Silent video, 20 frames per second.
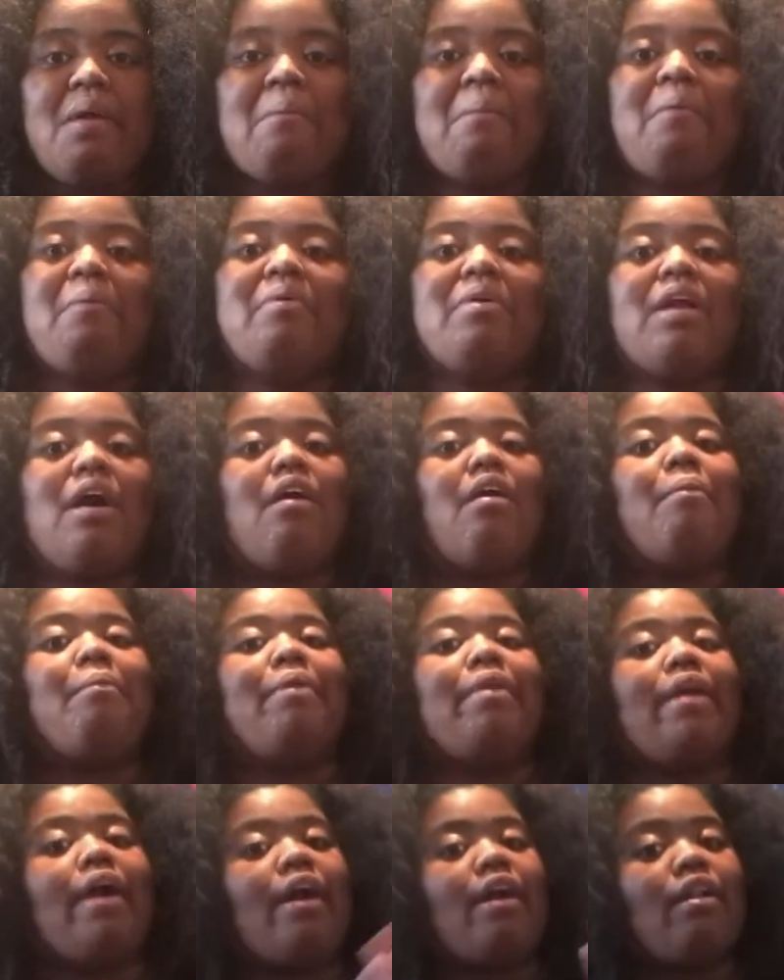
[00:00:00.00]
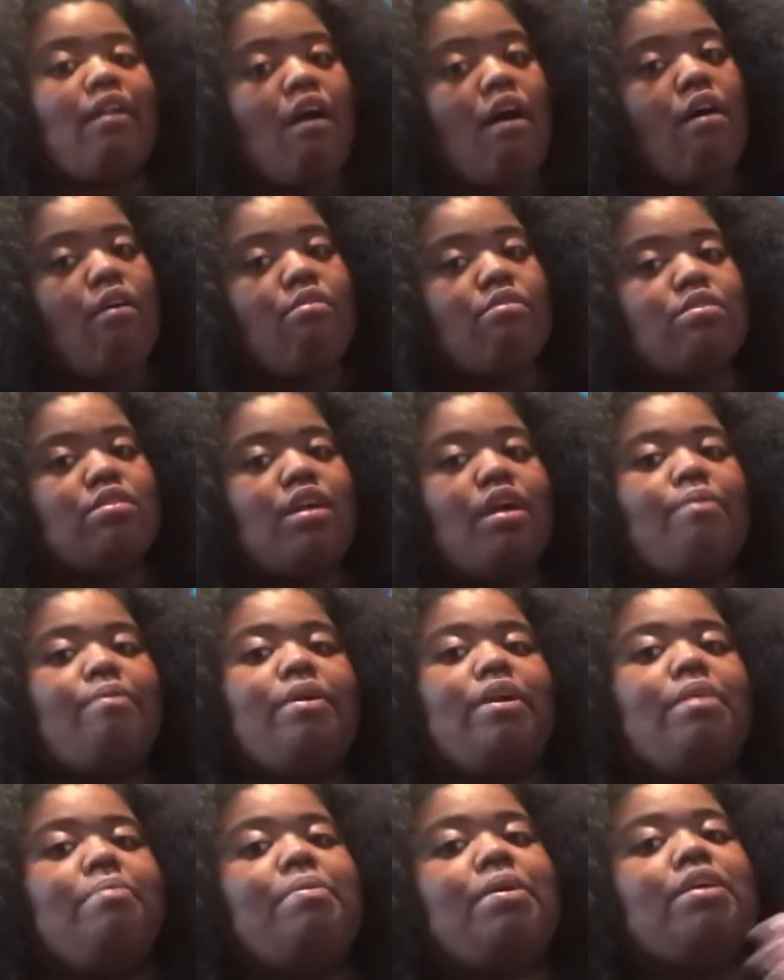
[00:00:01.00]
But we're not going to be that close. Like,
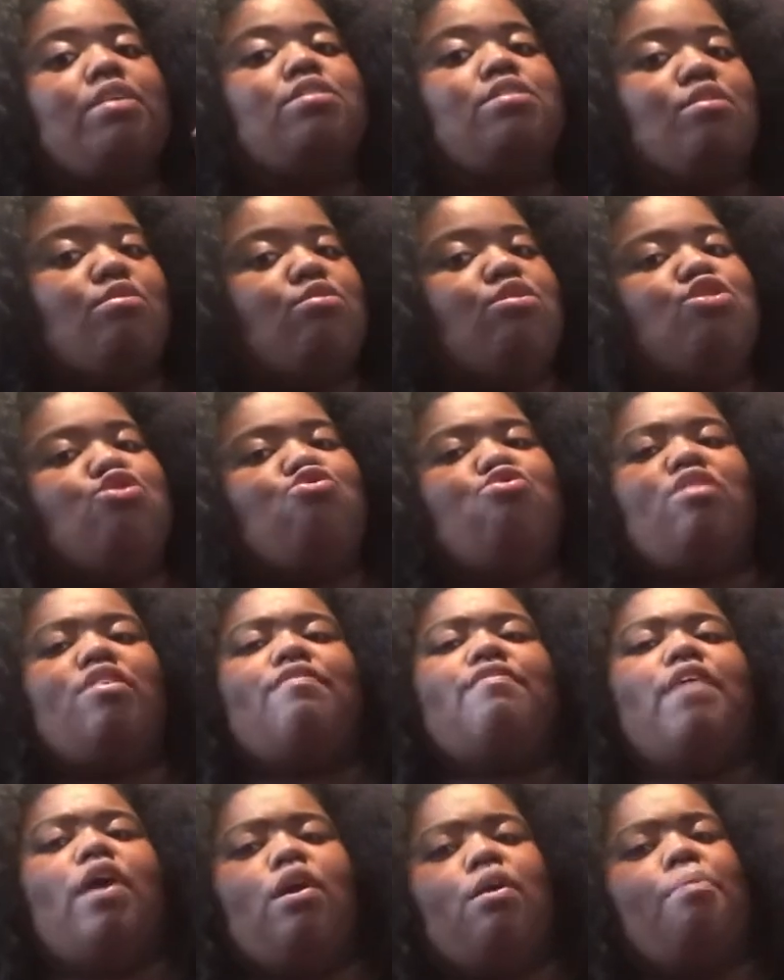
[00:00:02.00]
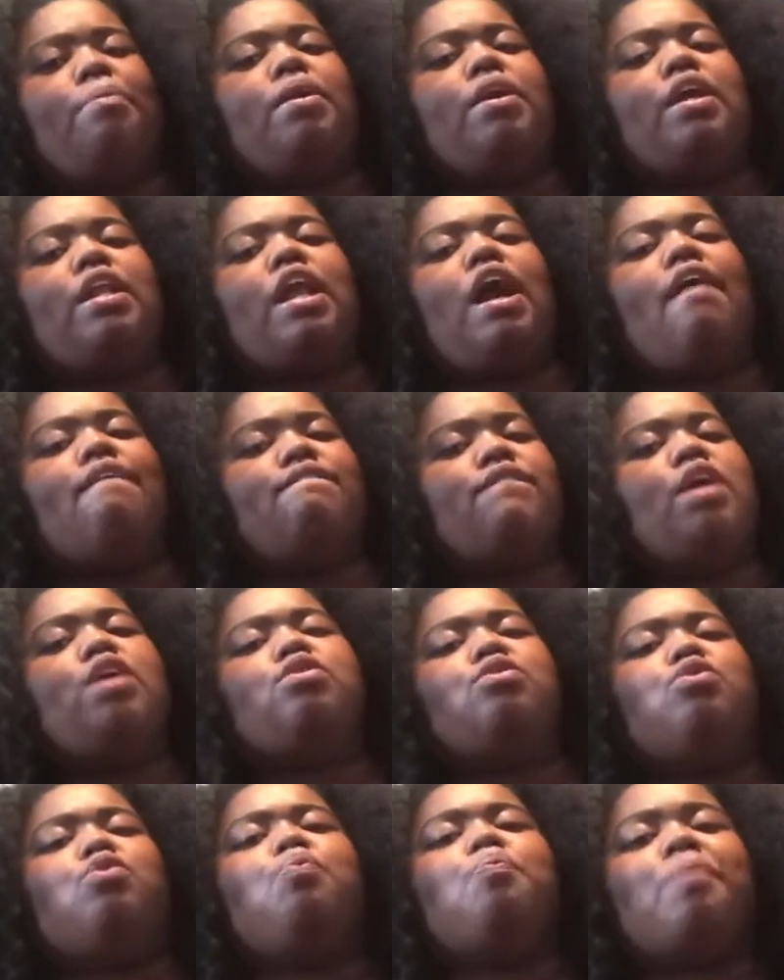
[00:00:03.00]
we can be associates. You can follow me and I'll
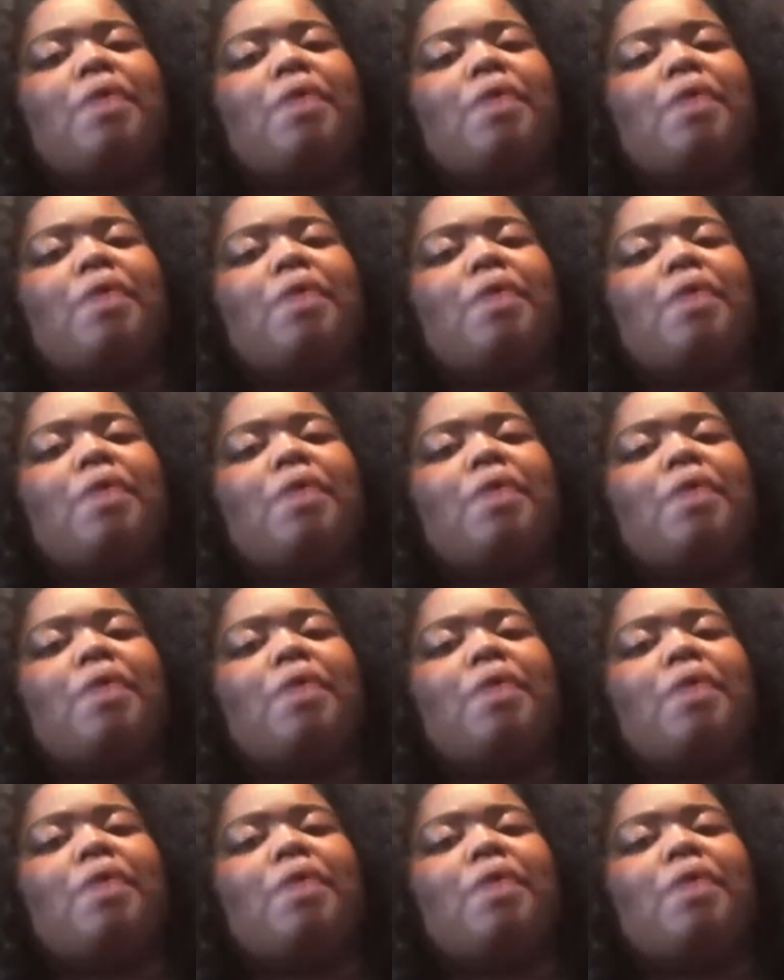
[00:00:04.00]
follow you